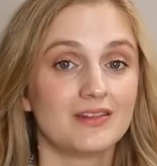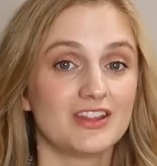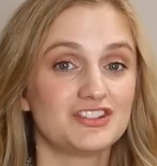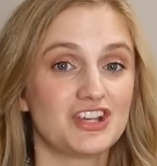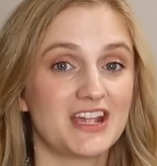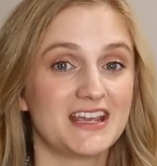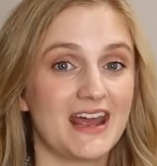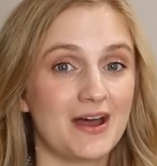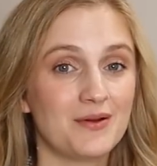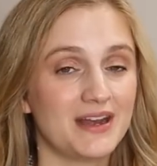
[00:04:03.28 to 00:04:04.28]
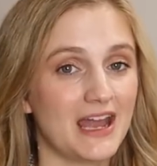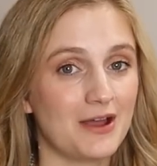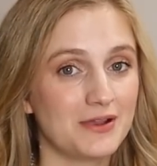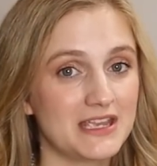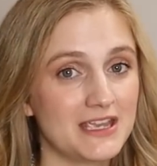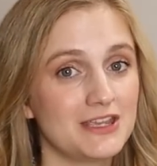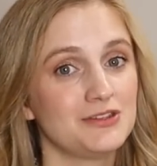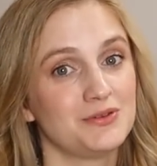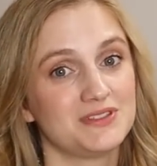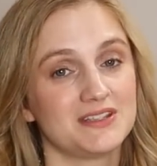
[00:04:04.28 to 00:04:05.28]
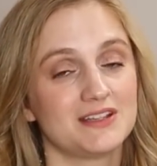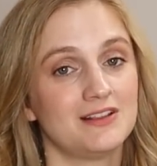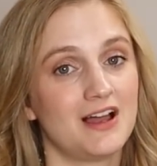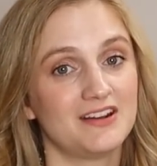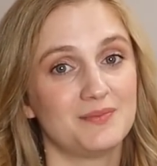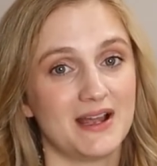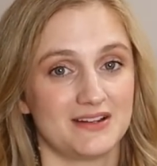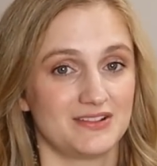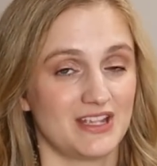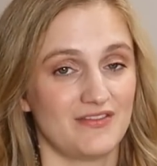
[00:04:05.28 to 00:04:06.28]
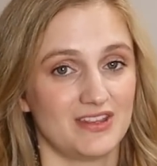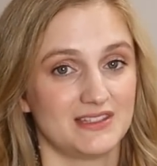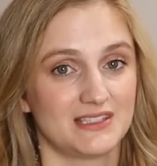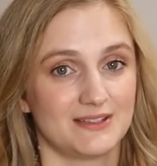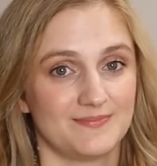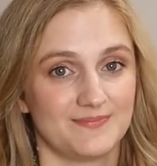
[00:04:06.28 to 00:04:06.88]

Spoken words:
Let's check it out and how he uses a lot of minor 7ths.